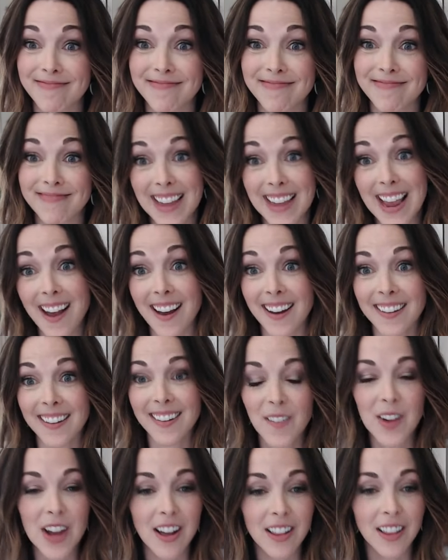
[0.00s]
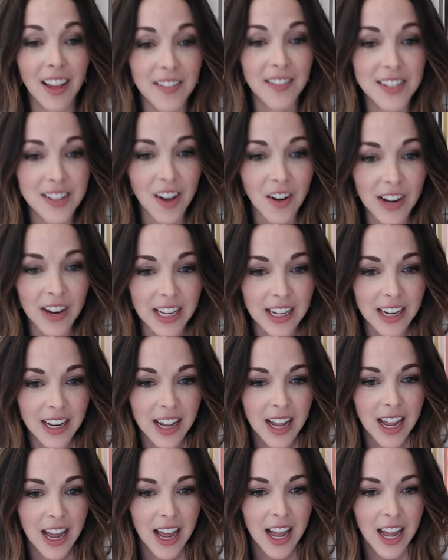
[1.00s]
Yeah, and we all love sewing.
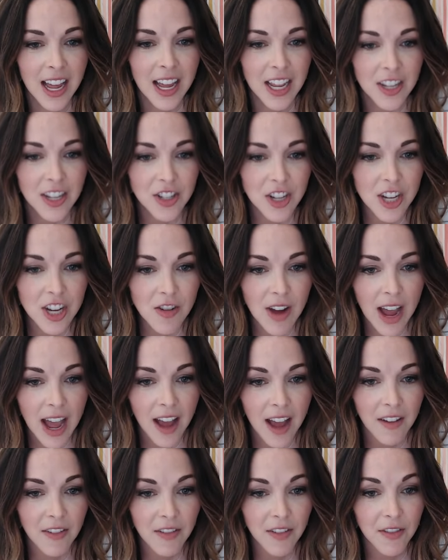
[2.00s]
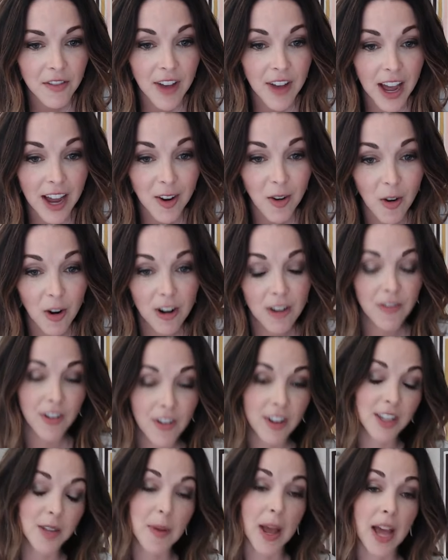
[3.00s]
Do you have fat quarter
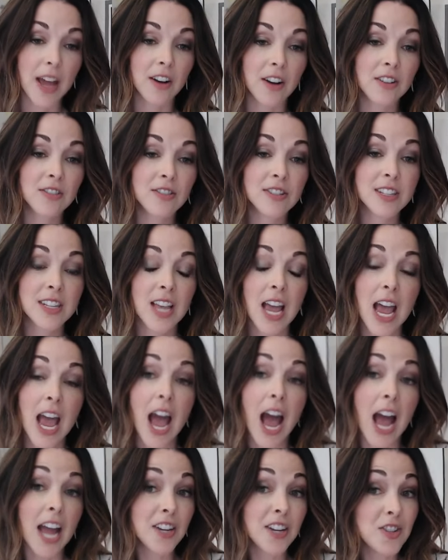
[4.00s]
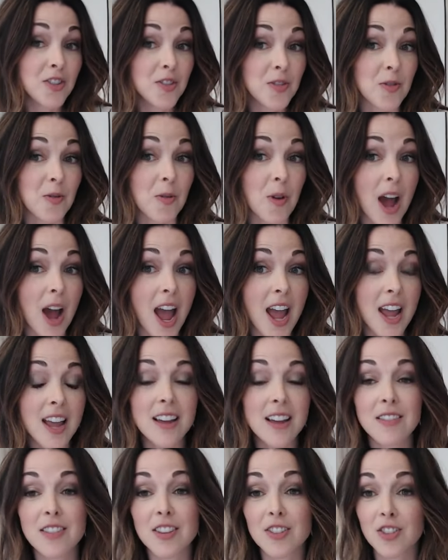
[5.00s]
friendly patterns? I do.
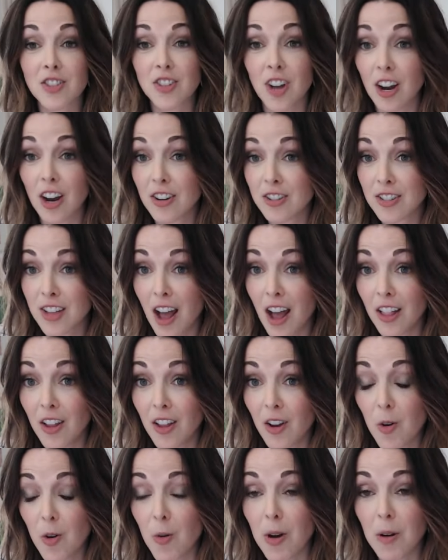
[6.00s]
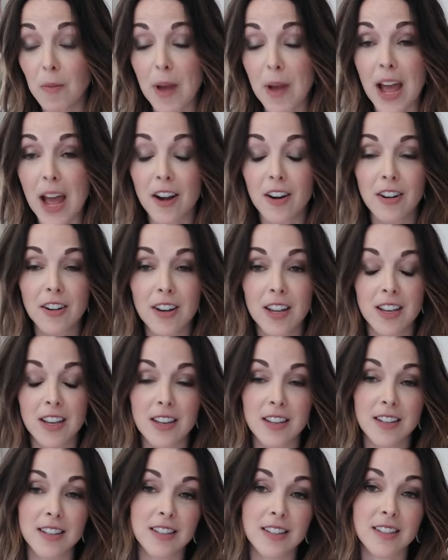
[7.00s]
The Stars Hollow quilt pattern
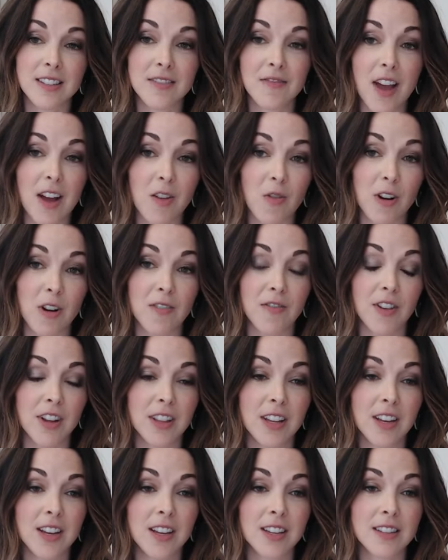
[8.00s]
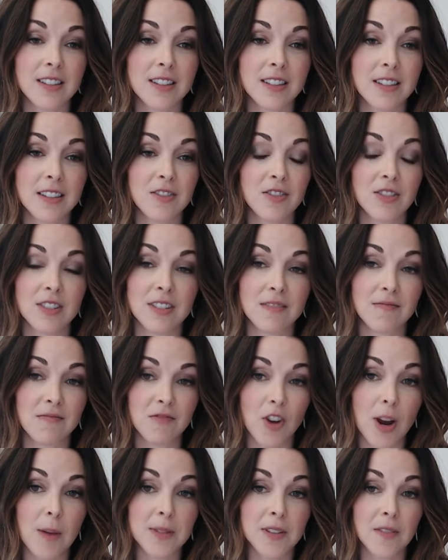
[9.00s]
is fat quarter friendly. It's, you just
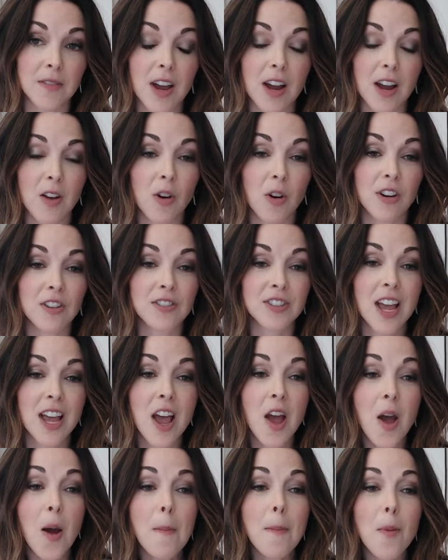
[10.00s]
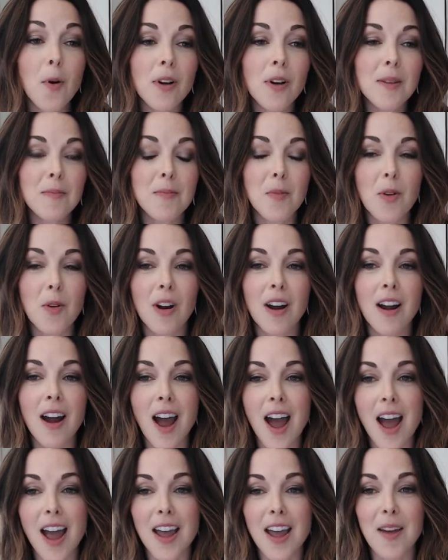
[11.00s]
grab some fat quarters. More and more,
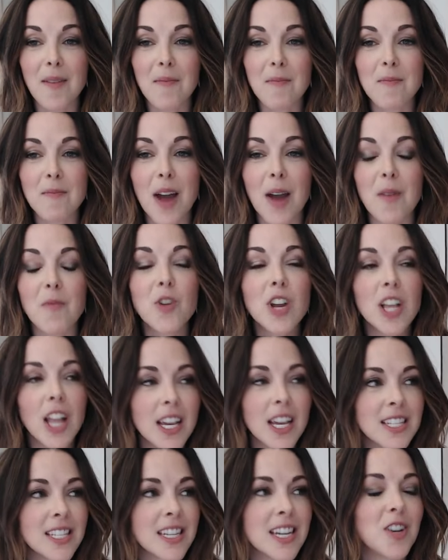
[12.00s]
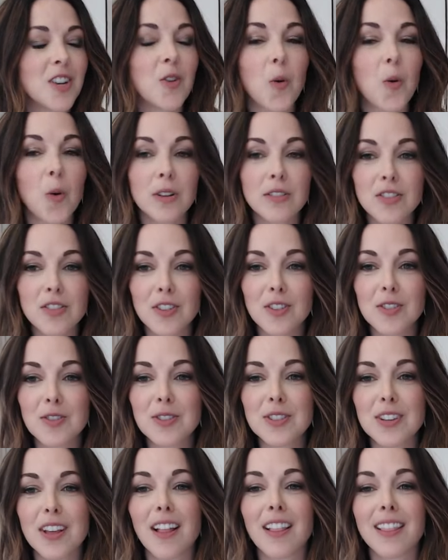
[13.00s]
I'm realizing
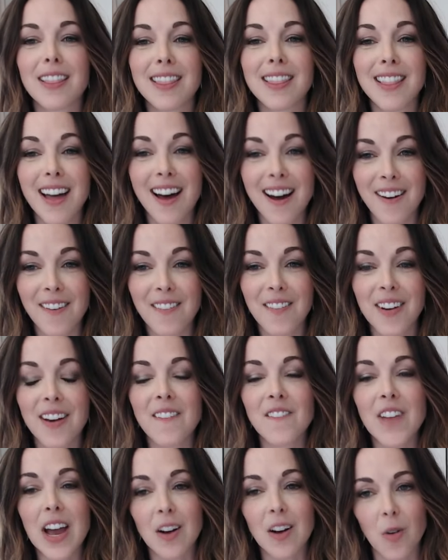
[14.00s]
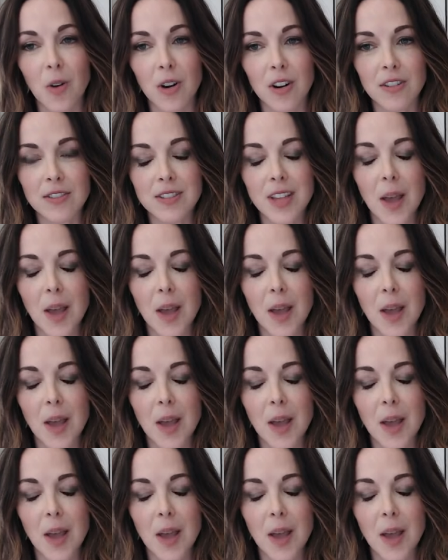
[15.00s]
quilters love fat quarters.